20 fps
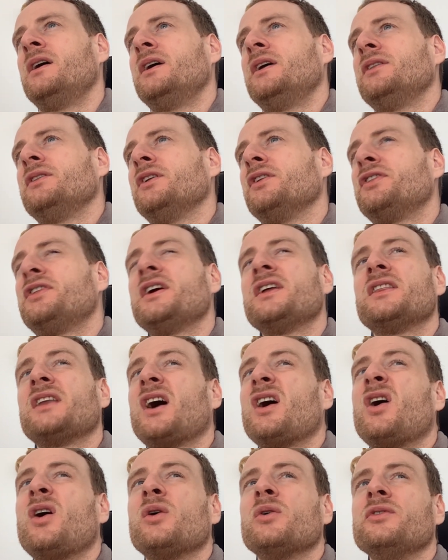the thing that
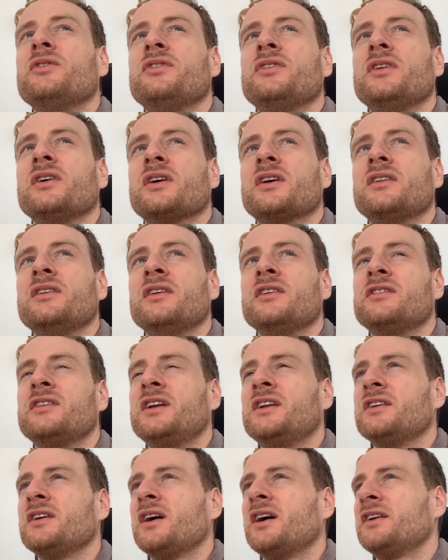holds the
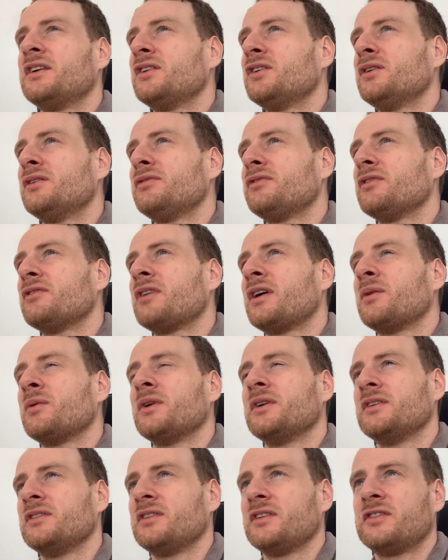cylinder. I don't know if the right
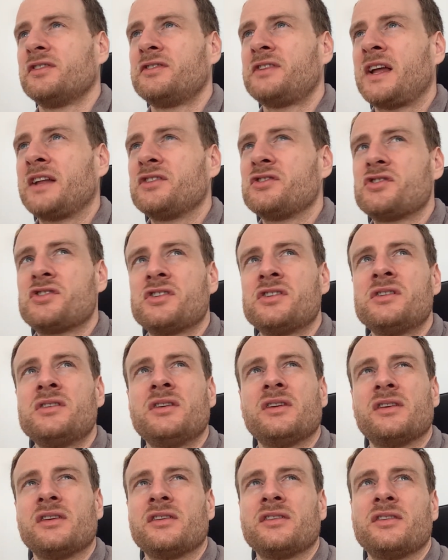word is a stanchion,
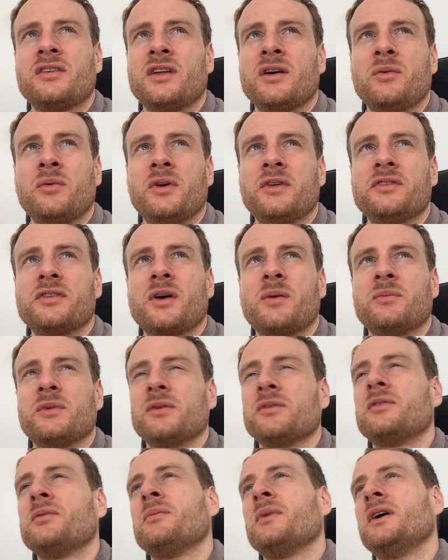so that word's coming
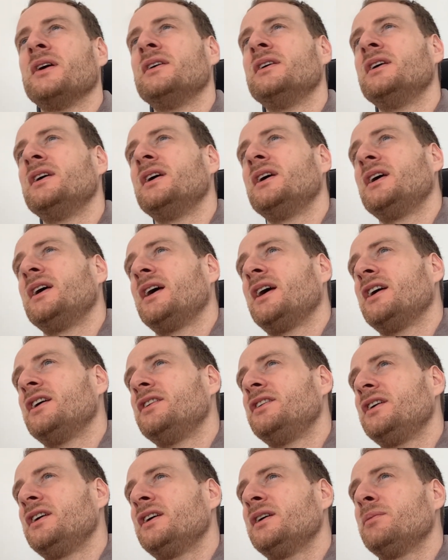up to my head
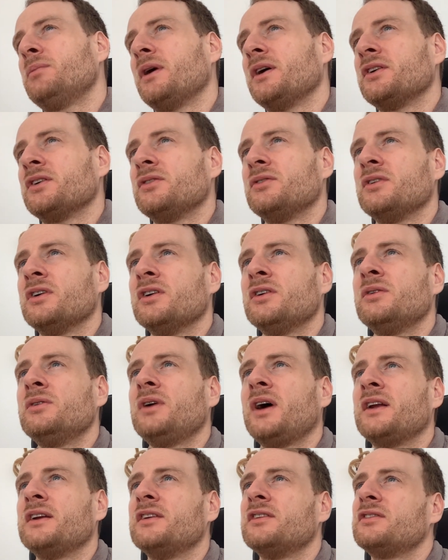here, but I don't know.
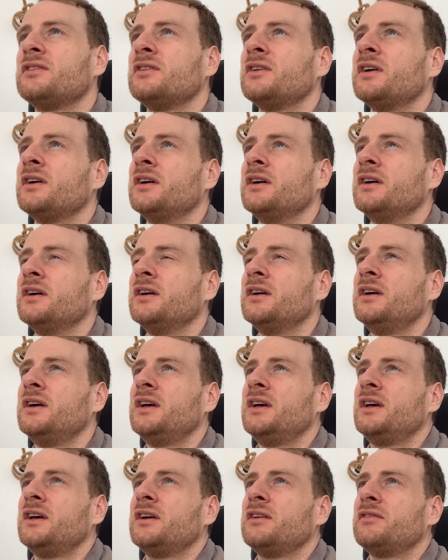And it's a
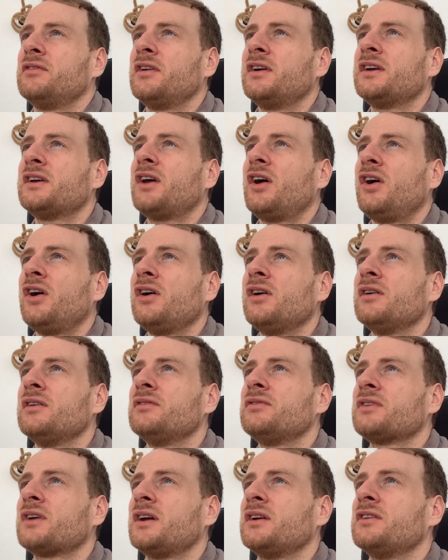very
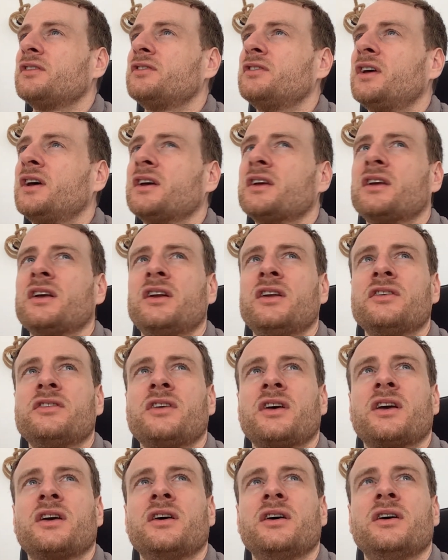curved, kind of circular. It's
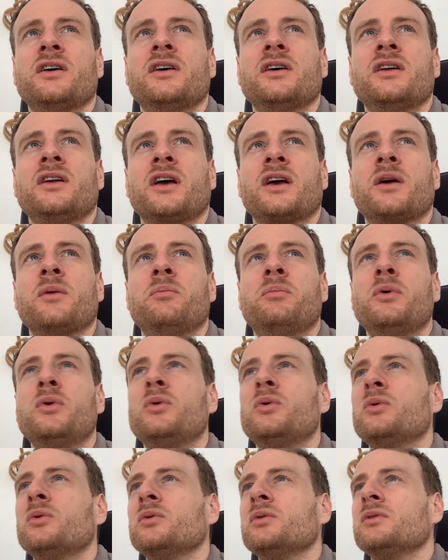like a
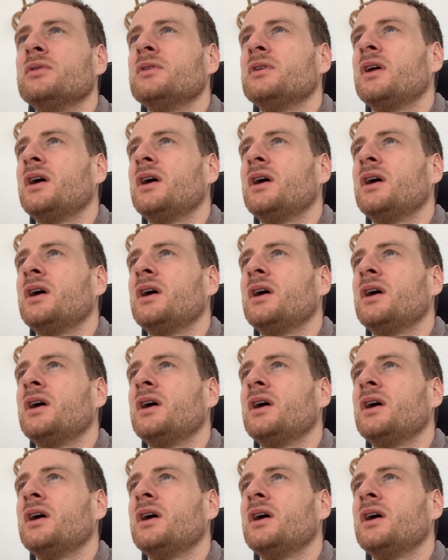ball,